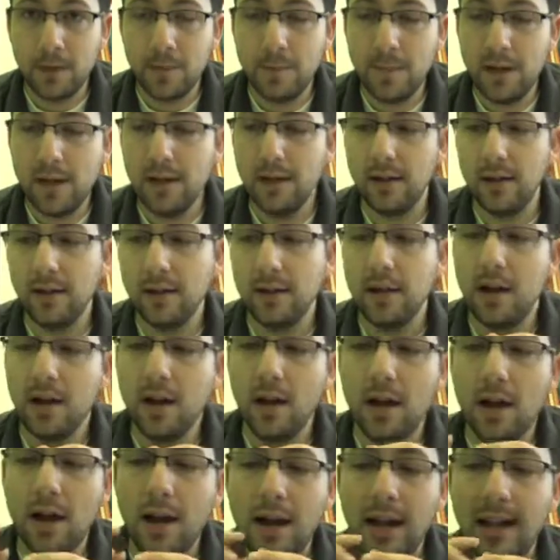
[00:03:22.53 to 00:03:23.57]
Meaning,
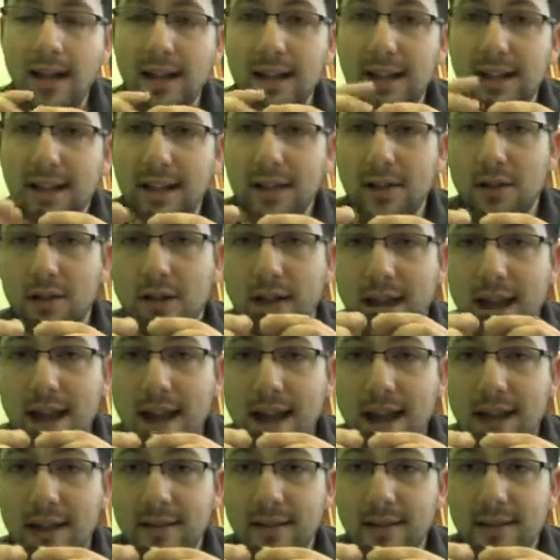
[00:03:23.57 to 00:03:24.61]
it can land on
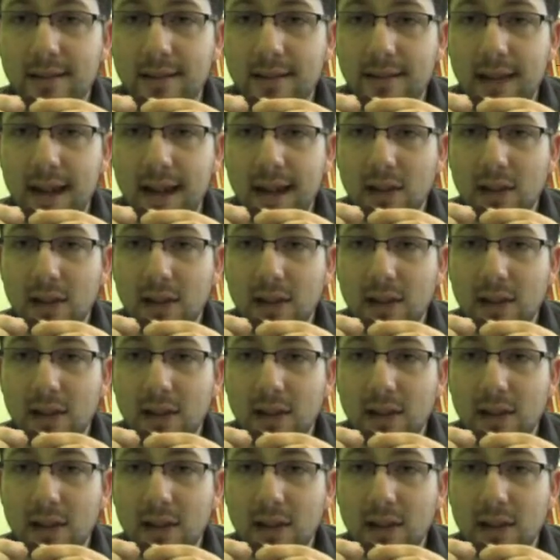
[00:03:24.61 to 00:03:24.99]
heads